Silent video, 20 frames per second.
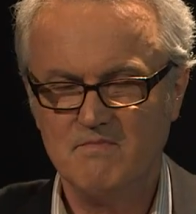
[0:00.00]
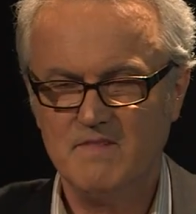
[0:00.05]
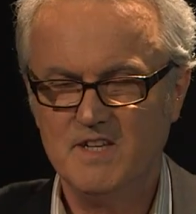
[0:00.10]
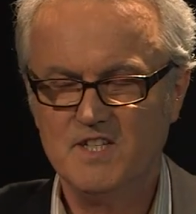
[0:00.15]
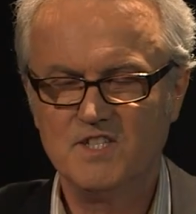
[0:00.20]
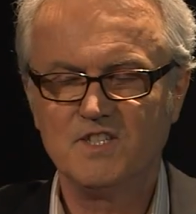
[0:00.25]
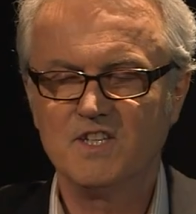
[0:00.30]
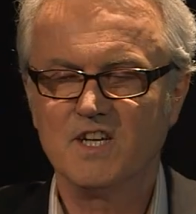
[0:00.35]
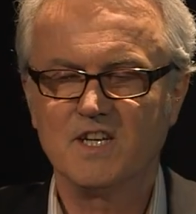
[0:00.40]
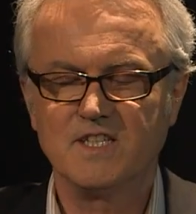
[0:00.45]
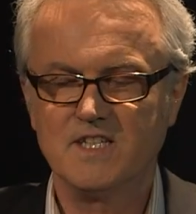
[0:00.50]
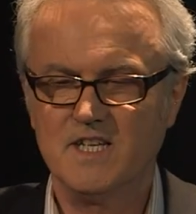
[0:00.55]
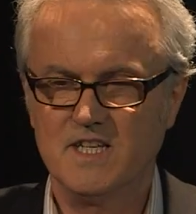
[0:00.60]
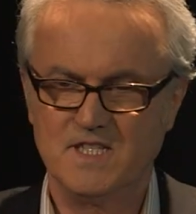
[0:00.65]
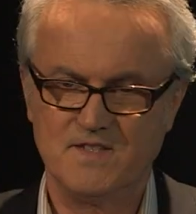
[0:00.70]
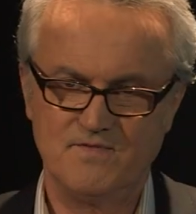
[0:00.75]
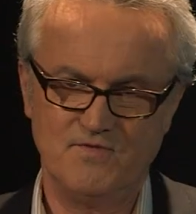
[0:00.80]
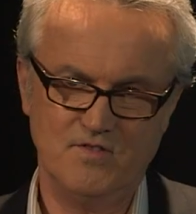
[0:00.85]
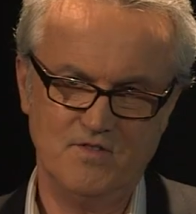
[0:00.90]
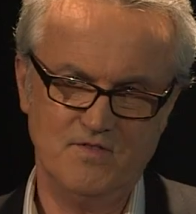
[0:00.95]
is
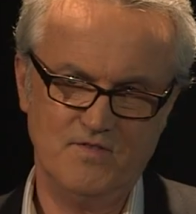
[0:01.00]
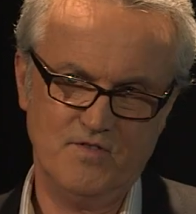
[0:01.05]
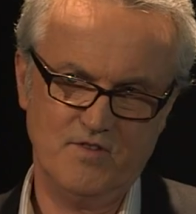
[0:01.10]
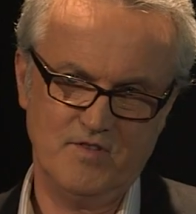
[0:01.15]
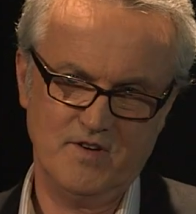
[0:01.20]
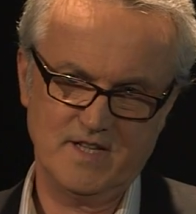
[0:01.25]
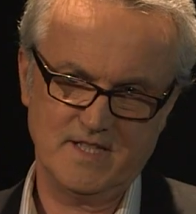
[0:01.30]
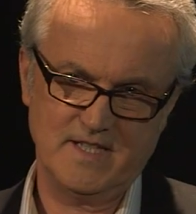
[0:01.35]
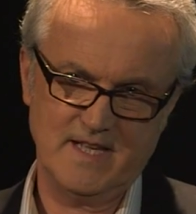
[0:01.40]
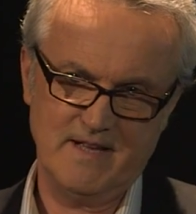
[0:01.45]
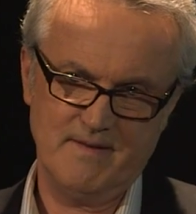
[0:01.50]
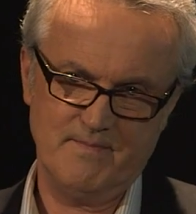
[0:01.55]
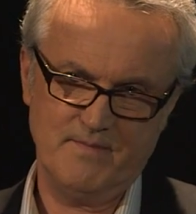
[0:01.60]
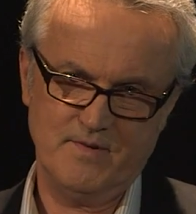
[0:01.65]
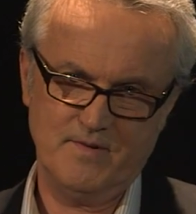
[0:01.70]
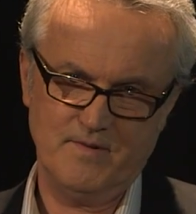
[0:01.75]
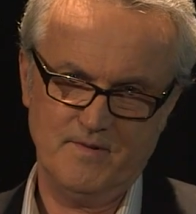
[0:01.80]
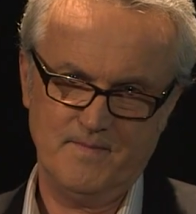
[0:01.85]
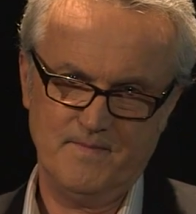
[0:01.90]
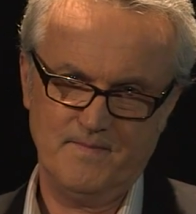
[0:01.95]
successful, for
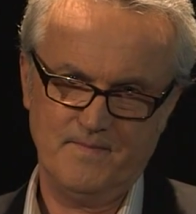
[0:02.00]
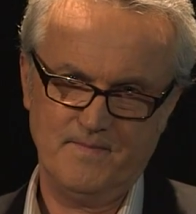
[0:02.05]
example.